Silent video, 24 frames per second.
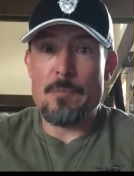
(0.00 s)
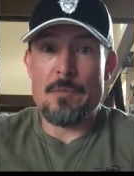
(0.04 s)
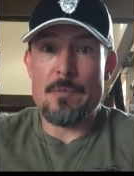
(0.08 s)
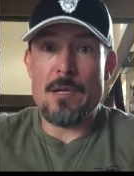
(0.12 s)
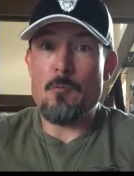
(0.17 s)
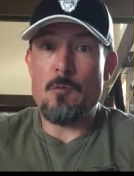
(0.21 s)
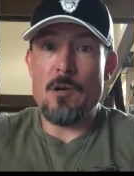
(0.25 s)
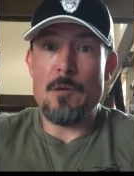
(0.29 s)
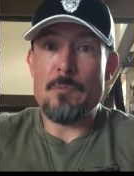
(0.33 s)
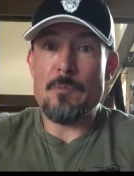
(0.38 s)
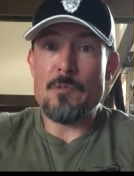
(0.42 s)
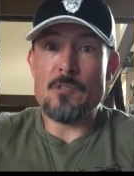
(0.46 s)
I'm
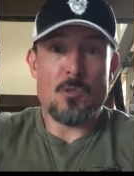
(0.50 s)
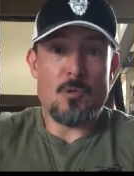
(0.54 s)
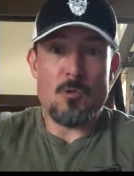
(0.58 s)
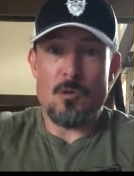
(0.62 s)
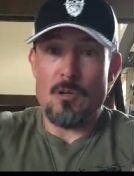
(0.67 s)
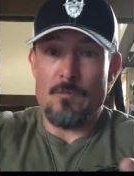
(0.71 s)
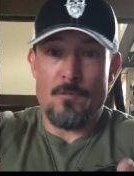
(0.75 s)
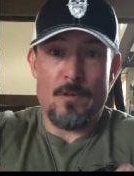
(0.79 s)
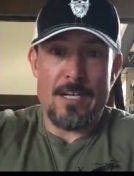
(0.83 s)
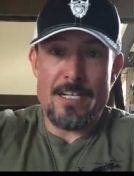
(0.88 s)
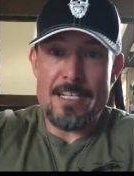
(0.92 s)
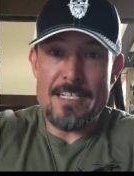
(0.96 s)
not weapons
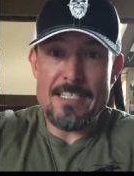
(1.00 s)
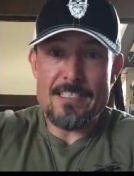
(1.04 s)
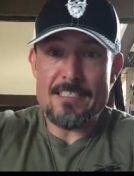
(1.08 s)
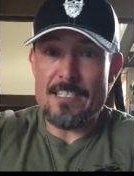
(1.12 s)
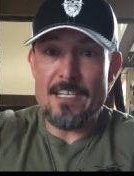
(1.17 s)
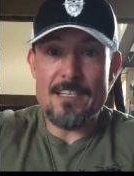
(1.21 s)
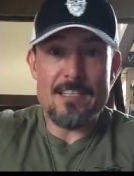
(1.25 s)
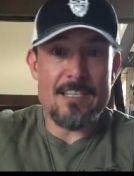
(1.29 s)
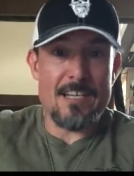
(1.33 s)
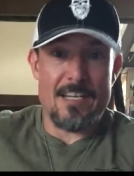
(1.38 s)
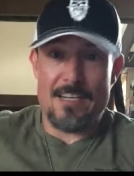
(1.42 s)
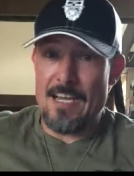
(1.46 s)
qualified." He
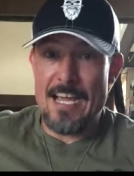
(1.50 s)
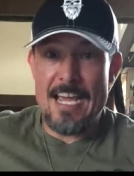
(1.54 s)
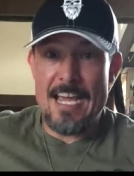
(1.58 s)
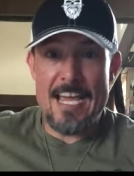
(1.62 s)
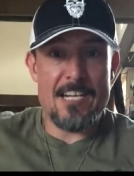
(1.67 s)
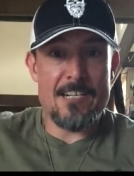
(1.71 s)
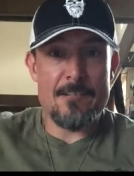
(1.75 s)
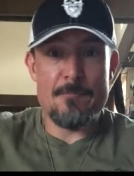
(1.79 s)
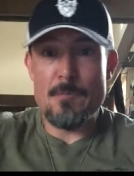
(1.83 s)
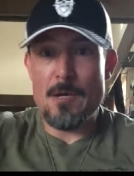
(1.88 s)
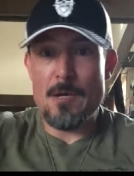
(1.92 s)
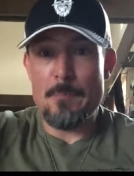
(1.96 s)
said that, and I
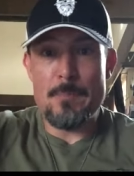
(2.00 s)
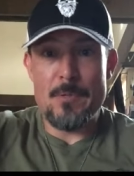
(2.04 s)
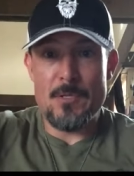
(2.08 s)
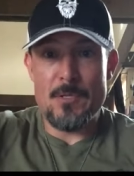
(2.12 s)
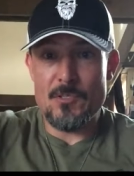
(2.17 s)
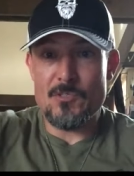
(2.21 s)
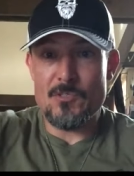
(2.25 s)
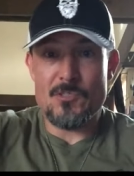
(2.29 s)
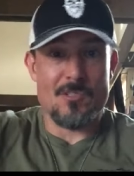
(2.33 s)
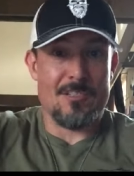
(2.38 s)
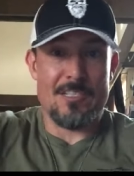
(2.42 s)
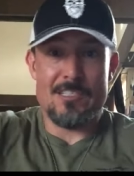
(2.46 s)
handed him my
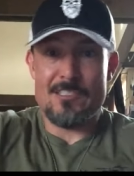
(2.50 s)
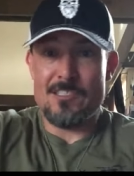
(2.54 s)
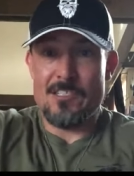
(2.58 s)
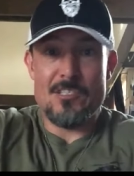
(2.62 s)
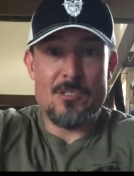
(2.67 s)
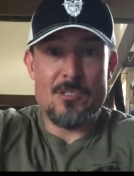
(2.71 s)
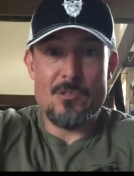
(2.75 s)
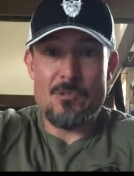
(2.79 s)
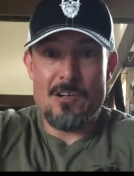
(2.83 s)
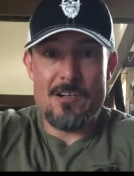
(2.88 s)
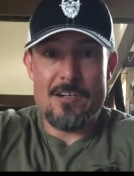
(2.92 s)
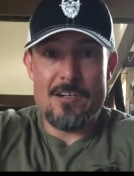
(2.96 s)
pistol. Yeah. I
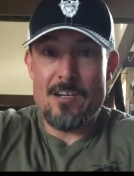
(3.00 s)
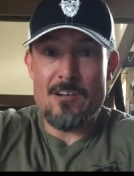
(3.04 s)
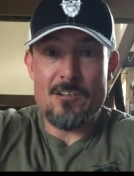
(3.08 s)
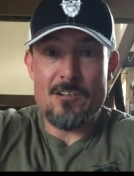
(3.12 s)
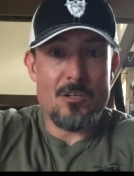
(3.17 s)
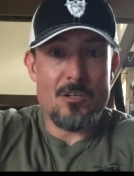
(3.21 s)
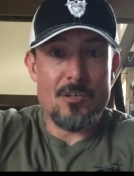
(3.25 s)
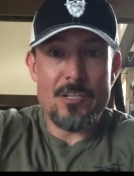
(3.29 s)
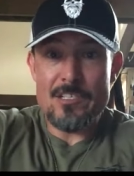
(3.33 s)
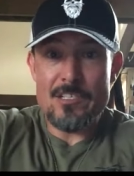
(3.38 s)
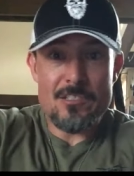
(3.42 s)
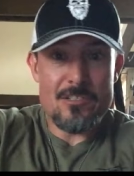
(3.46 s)
said, "You are now.
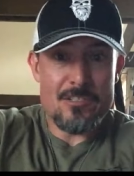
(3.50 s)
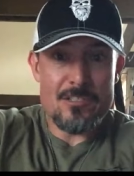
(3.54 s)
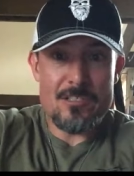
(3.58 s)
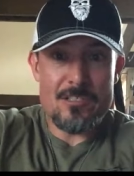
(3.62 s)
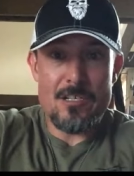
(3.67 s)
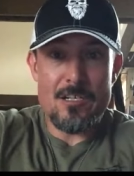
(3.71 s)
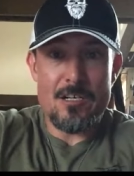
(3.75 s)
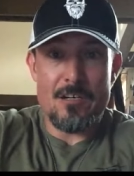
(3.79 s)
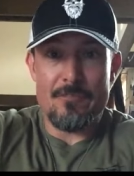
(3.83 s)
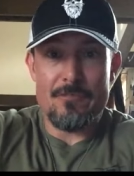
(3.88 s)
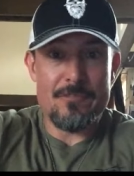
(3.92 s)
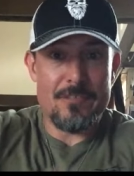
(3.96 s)
Go get your
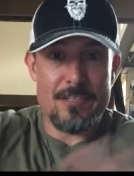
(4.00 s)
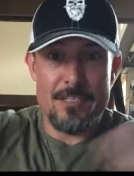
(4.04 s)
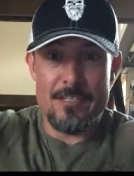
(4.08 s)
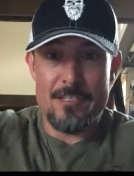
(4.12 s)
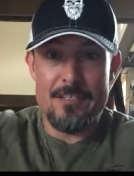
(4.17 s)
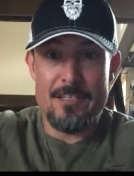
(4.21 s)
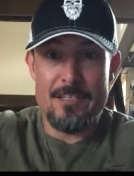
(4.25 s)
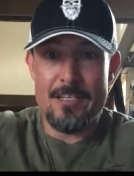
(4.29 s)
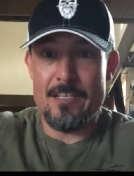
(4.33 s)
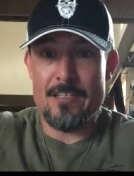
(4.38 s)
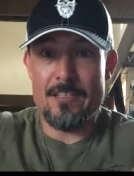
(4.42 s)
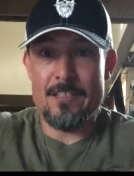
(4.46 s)
stuff."
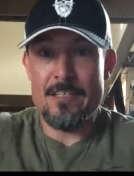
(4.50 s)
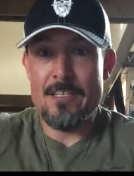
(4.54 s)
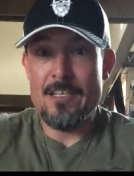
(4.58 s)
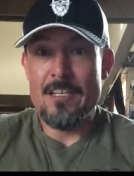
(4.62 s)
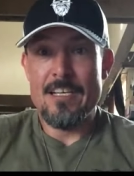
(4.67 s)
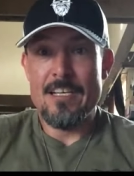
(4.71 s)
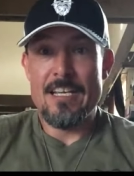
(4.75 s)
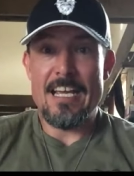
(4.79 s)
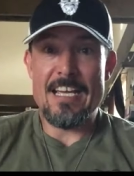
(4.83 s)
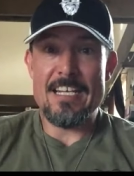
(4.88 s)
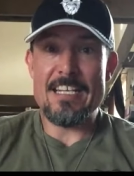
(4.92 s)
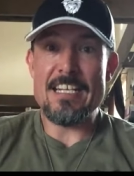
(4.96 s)
And and
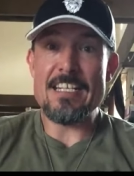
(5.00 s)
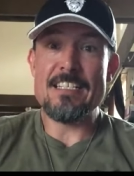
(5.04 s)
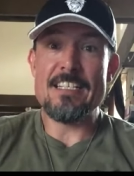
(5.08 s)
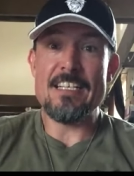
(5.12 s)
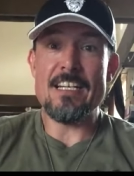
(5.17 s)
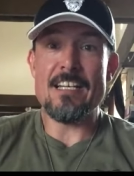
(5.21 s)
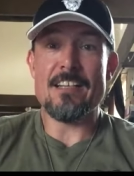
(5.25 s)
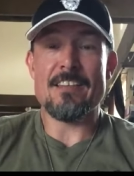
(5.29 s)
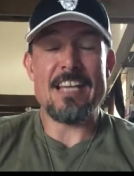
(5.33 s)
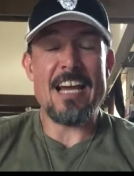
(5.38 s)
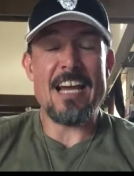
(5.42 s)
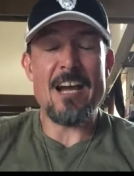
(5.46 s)
and he
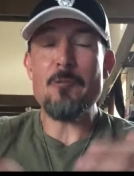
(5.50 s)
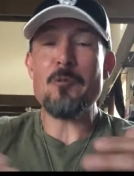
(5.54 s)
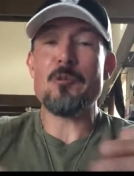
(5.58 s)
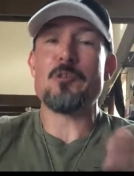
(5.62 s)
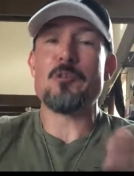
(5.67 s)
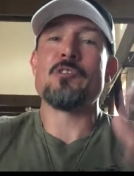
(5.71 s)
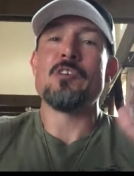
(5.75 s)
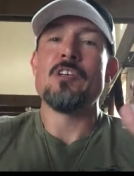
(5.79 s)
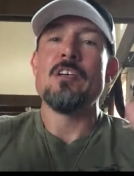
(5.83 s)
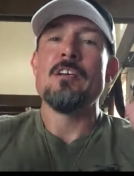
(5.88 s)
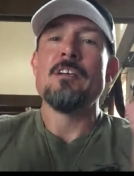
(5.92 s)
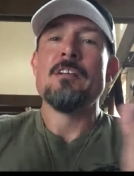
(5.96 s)
did. That
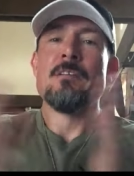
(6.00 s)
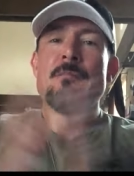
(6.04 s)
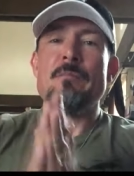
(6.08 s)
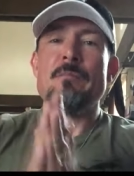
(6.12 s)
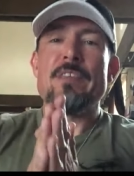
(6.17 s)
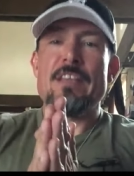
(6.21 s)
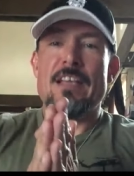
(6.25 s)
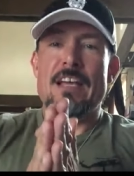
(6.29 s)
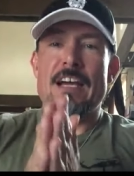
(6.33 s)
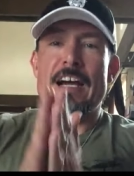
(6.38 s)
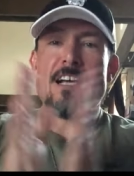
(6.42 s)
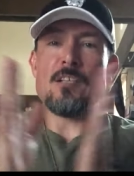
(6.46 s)
was
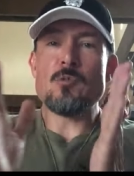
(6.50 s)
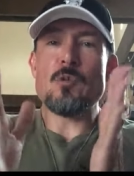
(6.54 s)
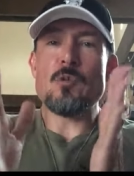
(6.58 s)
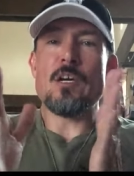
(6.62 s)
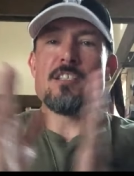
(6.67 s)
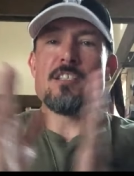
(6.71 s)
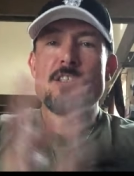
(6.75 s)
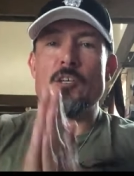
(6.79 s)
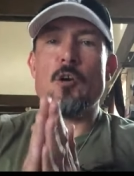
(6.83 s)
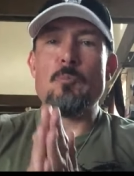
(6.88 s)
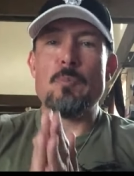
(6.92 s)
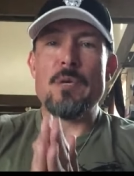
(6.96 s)
that's why
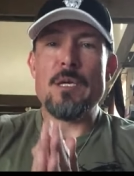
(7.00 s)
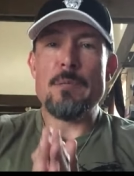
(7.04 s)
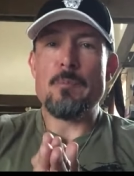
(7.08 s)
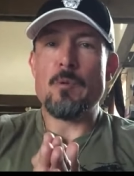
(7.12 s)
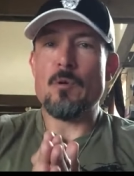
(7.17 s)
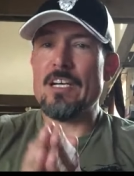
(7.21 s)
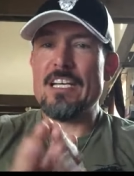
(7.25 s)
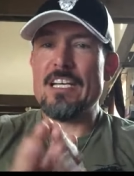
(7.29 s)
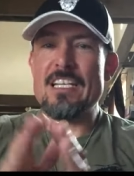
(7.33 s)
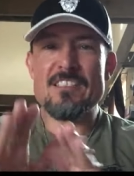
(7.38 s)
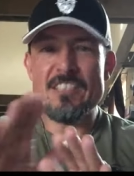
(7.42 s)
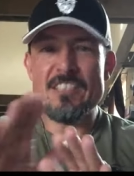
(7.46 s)
I tell
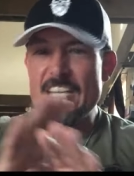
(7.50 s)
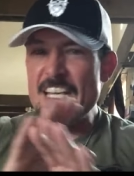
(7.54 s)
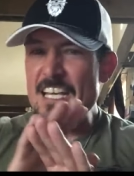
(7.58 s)
people.